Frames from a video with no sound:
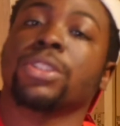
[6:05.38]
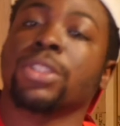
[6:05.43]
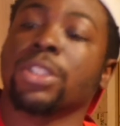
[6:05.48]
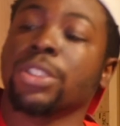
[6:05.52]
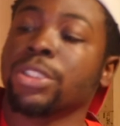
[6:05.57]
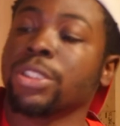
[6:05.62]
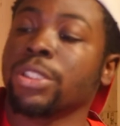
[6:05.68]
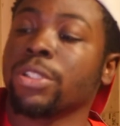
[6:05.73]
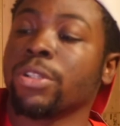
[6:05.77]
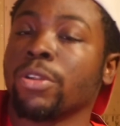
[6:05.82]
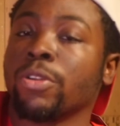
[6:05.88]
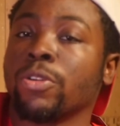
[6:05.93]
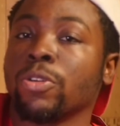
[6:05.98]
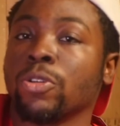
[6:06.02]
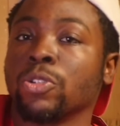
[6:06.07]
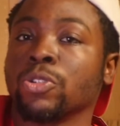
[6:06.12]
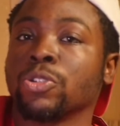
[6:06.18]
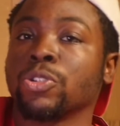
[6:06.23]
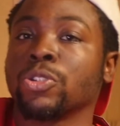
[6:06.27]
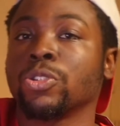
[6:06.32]
touching
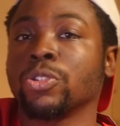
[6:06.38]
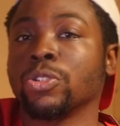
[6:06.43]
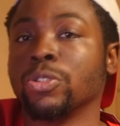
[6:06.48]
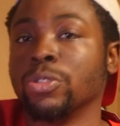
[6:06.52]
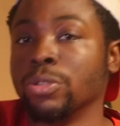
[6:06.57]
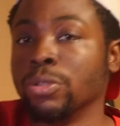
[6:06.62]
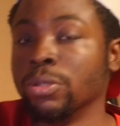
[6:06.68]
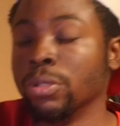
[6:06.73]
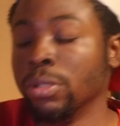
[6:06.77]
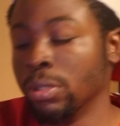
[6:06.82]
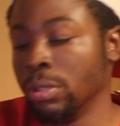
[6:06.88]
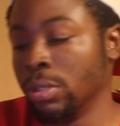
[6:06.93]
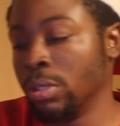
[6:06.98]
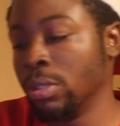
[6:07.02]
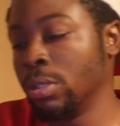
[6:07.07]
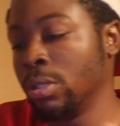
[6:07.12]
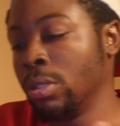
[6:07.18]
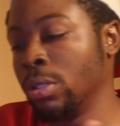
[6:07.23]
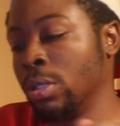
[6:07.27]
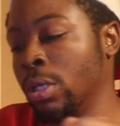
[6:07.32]
those 2
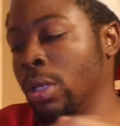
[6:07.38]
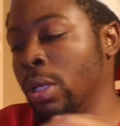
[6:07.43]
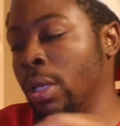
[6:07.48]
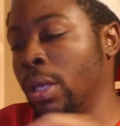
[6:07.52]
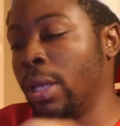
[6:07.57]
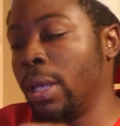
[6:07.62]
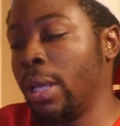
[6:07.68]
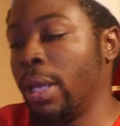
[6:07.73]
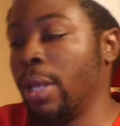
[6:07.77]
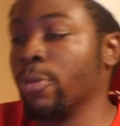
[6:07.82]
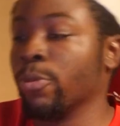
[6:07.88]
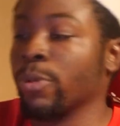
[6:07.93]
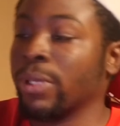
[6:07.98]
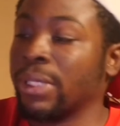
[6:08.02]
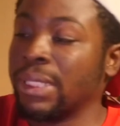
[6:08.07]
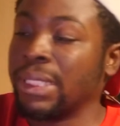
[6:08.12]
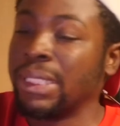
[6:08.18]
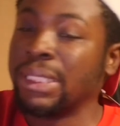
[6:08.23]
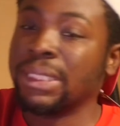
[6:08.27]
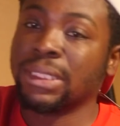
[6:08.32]
and
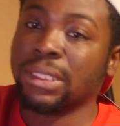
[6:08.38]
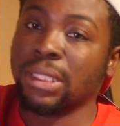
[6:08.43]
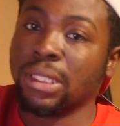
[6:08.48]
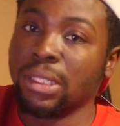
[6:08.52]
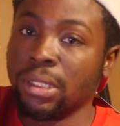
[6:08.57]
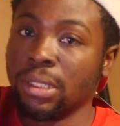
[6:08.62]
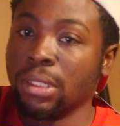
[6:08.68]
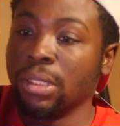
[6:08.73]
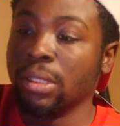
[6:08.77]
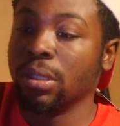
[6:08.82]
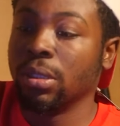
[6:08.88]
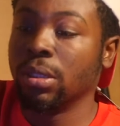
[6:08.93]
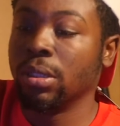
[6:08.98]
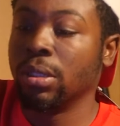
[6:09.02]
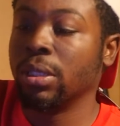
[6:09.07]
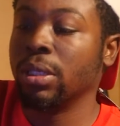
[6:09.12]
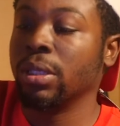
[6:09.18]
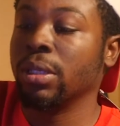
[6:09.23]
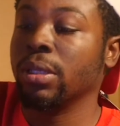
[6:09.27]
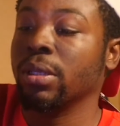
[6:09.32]
releasing
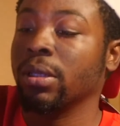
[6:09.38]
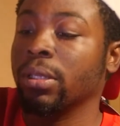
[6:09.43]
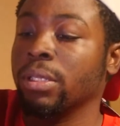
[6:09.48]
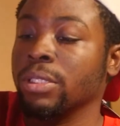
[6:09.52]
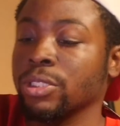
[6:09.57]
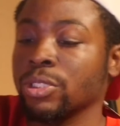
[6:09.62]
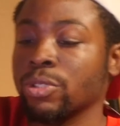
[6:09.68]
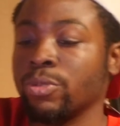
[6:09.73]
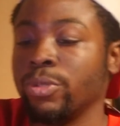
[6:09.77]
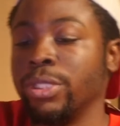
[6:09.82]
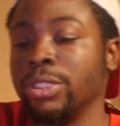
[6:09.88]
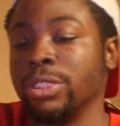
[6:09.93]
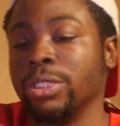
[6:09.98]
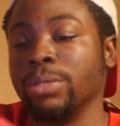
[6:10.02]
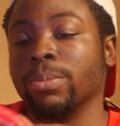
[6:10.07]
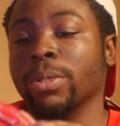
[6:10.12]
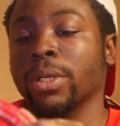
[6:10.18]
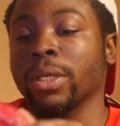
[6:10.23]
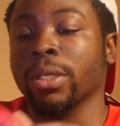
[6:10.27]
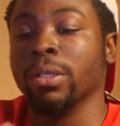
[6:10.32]
the squeegee
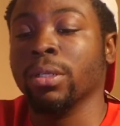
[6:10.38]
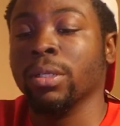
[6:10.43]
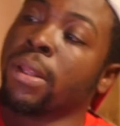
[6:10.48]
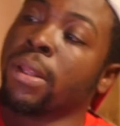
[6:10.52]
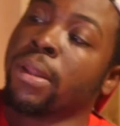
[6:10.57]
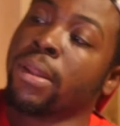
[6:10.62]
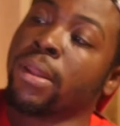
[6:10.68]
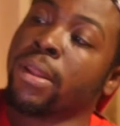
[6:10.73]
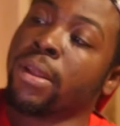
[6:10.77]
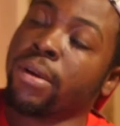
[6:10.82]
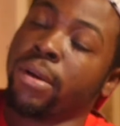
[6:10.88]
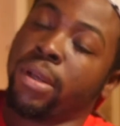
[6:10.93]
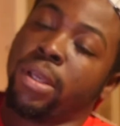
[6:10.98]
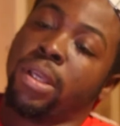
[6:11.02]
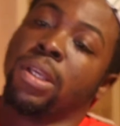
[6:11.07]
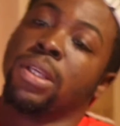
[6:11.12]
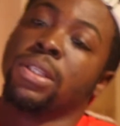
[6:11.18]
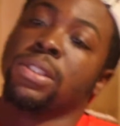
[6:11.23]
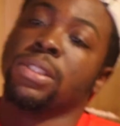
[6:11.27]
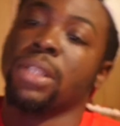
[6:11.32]
part. There
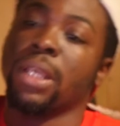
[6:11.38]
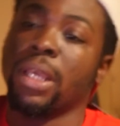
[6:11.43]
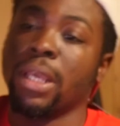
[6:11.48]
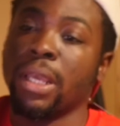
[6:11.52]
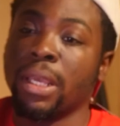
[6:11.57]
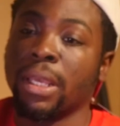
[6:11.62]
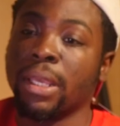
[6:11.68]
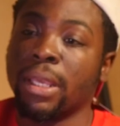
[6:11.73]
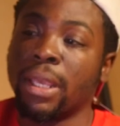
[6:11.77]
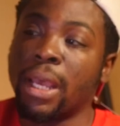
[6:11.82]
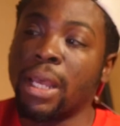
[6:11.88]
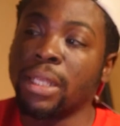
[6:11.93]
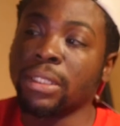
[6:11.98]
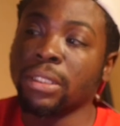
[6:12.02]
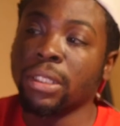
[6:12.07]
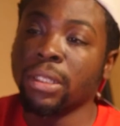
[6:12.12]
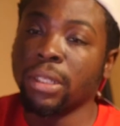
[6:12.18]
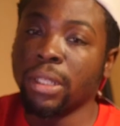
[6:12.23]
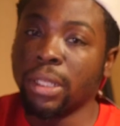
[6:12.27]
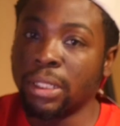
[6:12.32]
is a
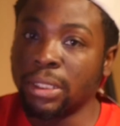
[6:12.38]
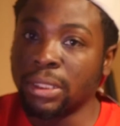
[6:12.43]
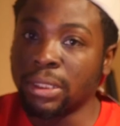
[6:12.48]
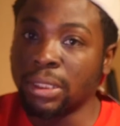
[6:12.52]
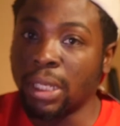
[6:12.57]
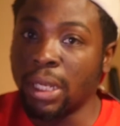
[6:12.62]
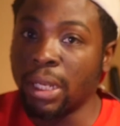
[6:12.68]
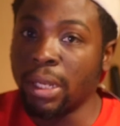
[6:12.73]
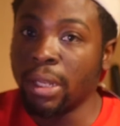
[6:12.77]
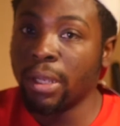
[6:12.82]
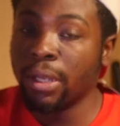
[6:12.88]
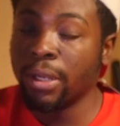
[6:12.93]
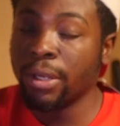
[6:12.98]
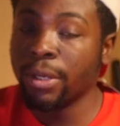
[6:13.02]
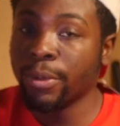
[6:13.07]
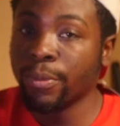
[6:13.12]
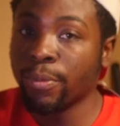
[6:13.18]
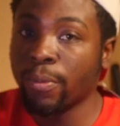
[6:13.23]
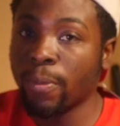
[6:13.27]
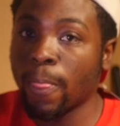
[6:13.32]
gasket inside
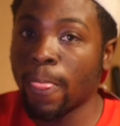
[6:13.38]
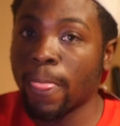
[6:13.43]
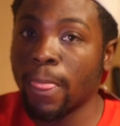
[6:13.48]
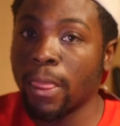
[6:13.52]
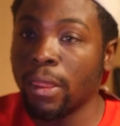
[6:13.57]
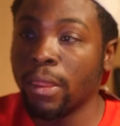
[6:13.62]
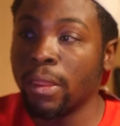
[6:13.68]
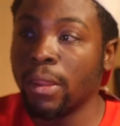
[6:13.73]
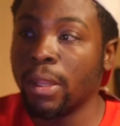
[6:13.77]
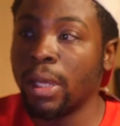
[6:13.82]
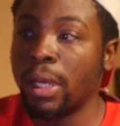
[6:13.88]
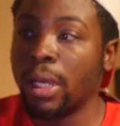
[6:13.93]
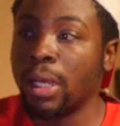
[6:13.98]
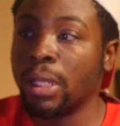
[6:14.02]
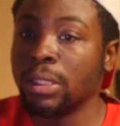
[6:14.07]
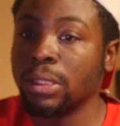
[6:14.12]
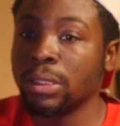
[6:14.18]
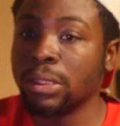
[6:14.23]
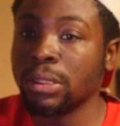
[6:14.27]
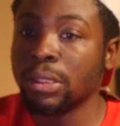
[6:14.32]
here
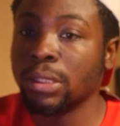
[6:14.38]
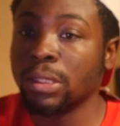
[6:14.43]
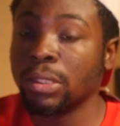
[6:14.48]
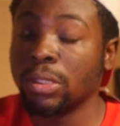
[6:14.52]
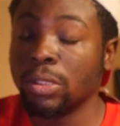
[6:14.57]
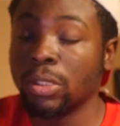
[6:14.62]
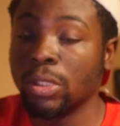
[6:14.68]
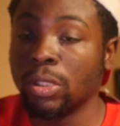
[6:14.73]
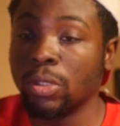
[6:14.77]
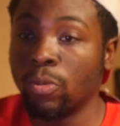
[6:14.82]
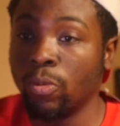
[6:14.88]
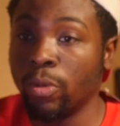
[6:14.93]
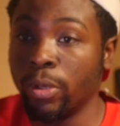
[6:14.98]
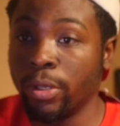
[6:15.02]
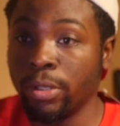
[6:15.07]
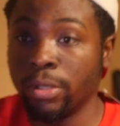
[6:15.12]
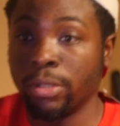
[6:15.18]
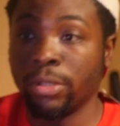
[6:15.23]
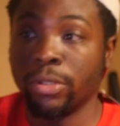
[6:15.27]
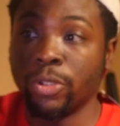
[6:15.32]
that
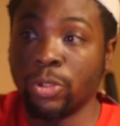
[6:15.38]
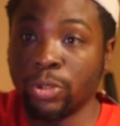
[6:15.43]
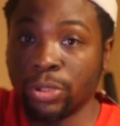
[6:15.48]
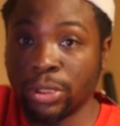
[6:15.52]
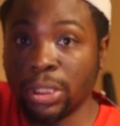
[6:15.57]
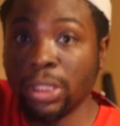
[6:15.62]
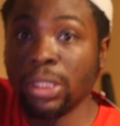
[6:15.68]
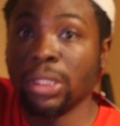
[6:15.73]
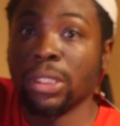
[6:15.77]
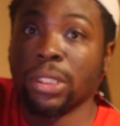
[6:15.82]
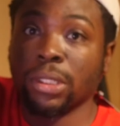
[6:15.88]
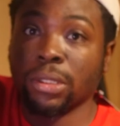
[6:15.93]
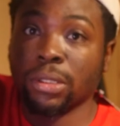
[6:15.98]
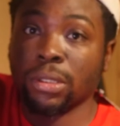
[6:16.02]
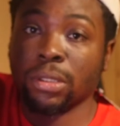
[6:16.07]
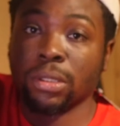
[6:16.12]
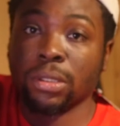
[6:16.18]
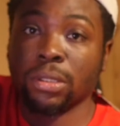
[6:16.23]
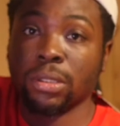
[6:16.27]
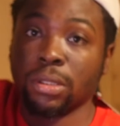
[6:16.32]
when you seal it,
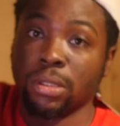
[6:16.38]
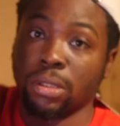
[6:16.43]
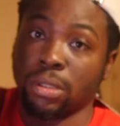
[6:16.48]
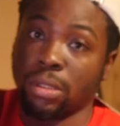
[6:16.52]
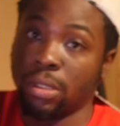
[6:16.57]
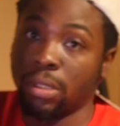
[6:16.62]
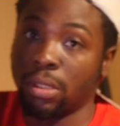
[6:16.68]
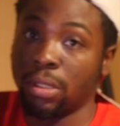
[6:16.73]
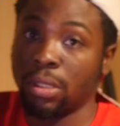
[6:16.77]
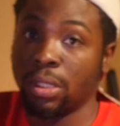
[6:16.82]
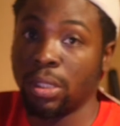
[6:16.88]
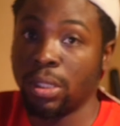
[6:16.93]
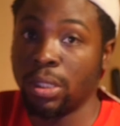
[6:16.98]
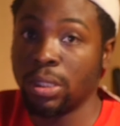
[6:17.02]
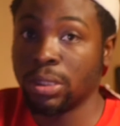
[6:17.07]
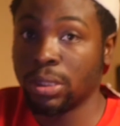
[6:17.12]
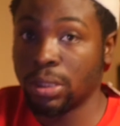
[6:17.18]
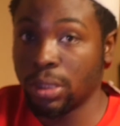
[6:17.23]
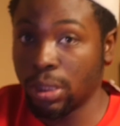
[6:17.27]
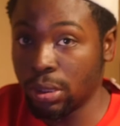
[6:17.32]
it
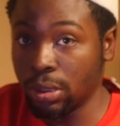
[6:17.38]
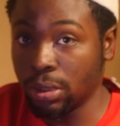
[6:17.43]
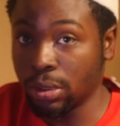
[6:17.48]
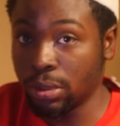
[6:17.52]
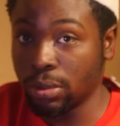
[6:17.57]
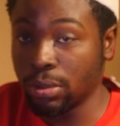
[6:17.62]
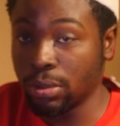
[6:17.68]
is sealed.